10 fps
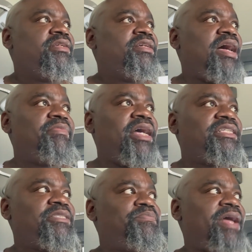I'm not
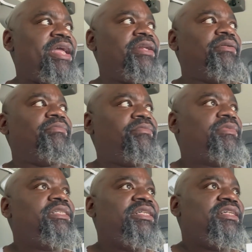just paying them
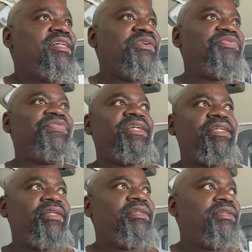a
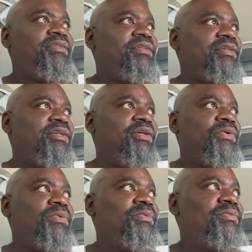fee,
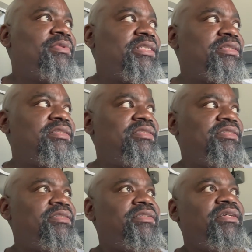because
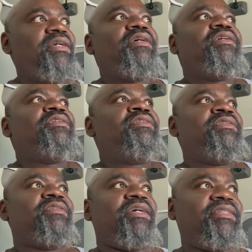
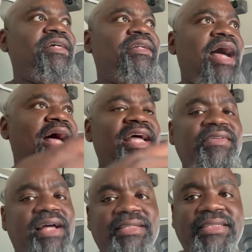and then
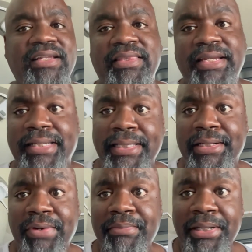I see nothing at the end of
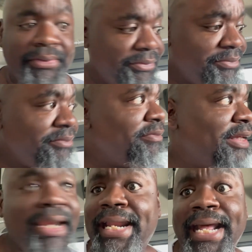the rainbow.
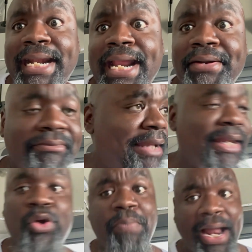It ain't nothing there. Ain't
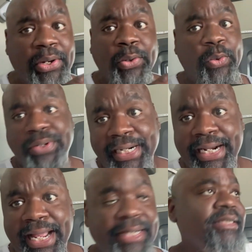no pot of gold. None of
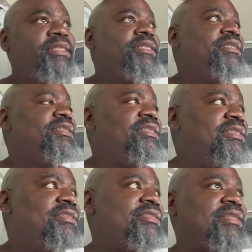that.
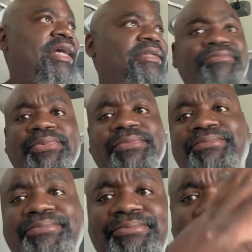It's just like
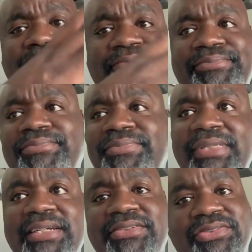
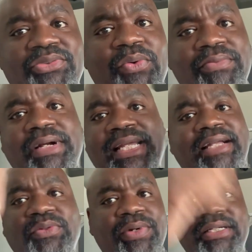just throwing money
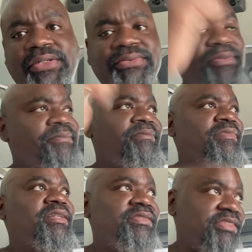out the window.
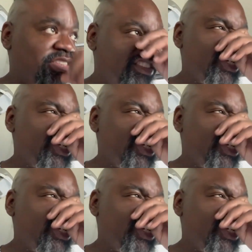So.